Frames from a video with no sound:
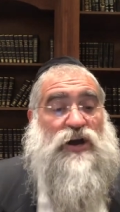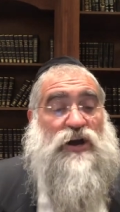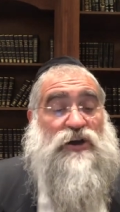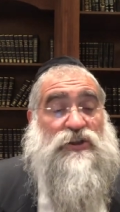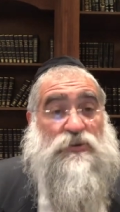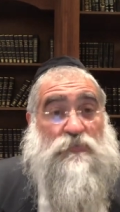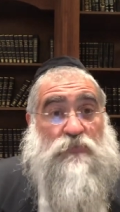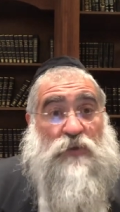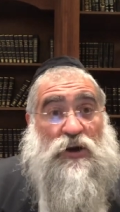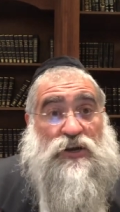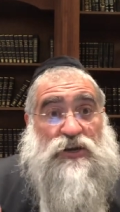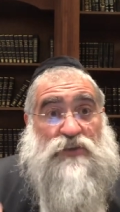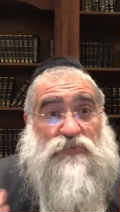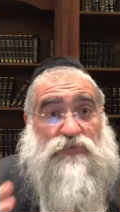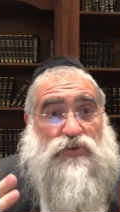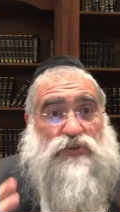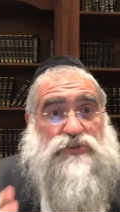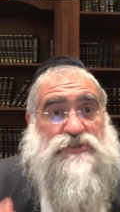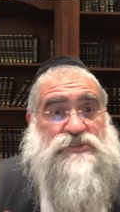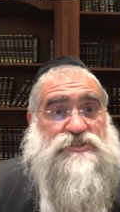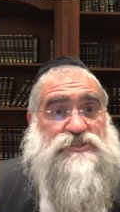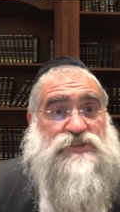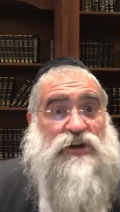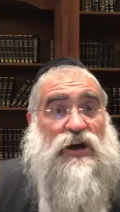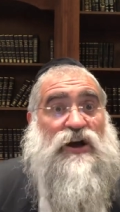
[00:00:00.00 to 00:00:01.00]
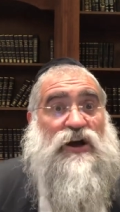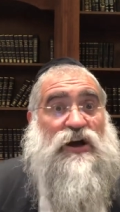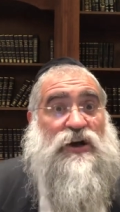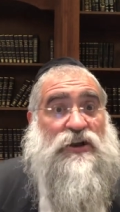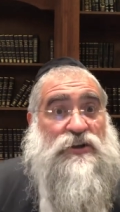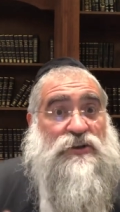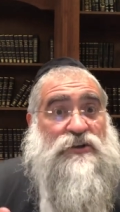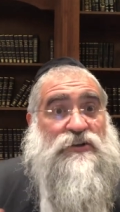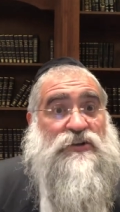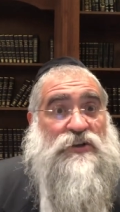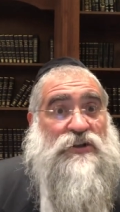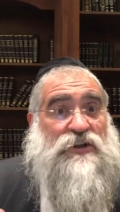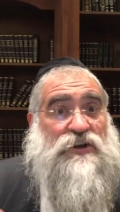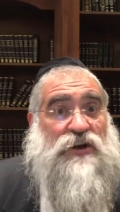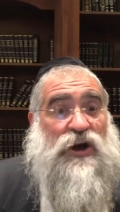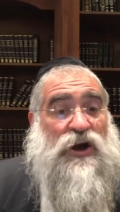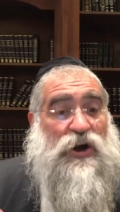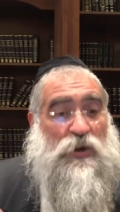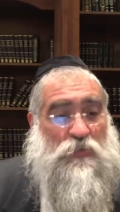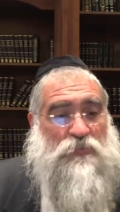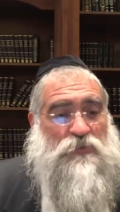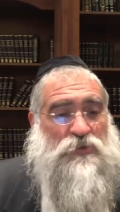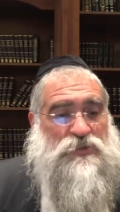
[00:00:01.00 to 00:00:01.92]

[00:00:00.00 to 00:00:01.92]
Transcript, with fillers: on the money versus on um,